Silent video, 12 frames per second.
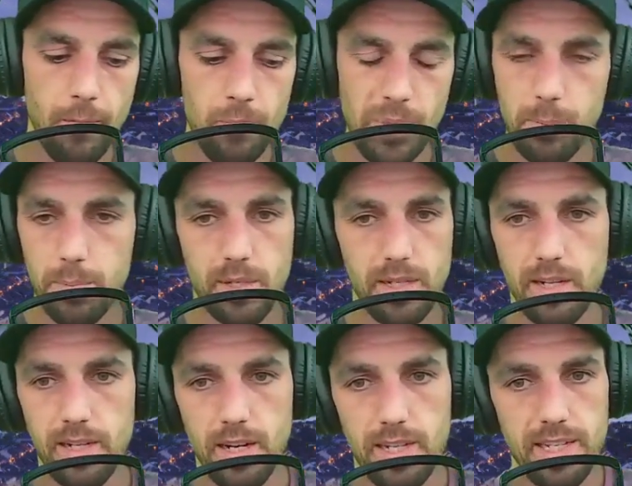But I,
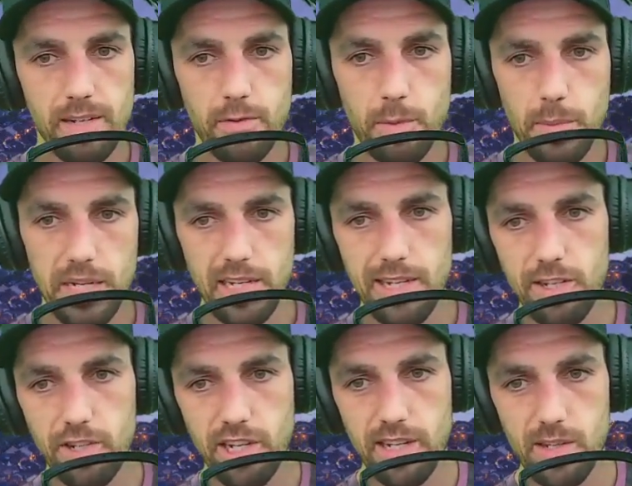I think for Malaysia
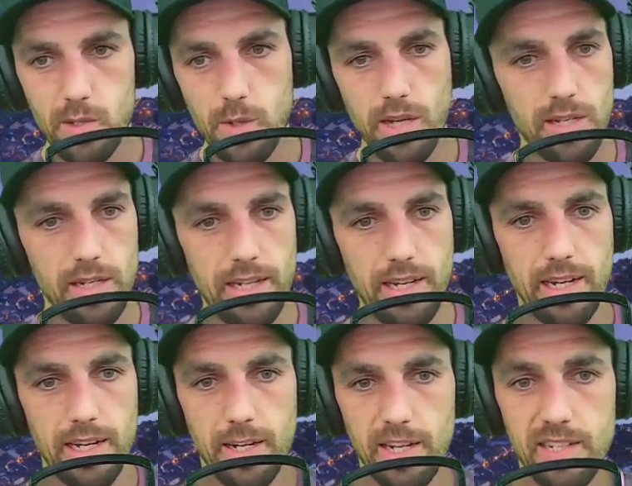as well, like uh,
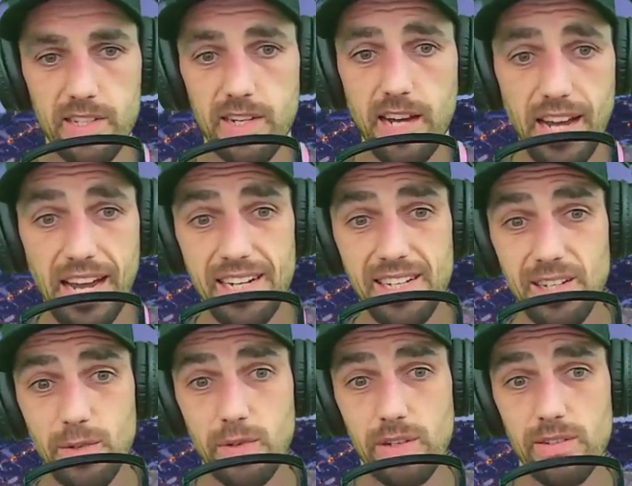it's not any
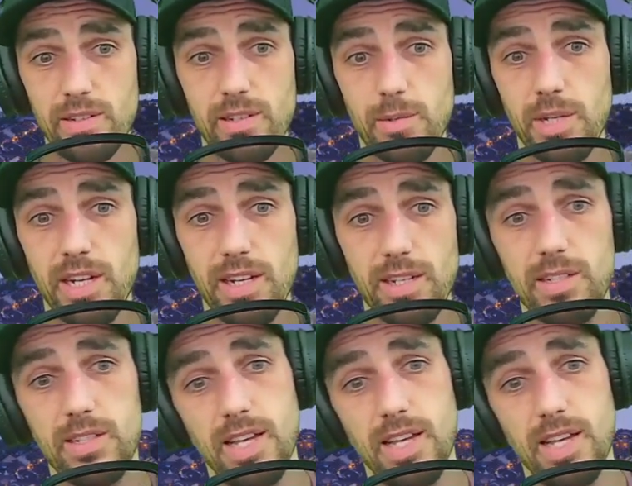different to be honest.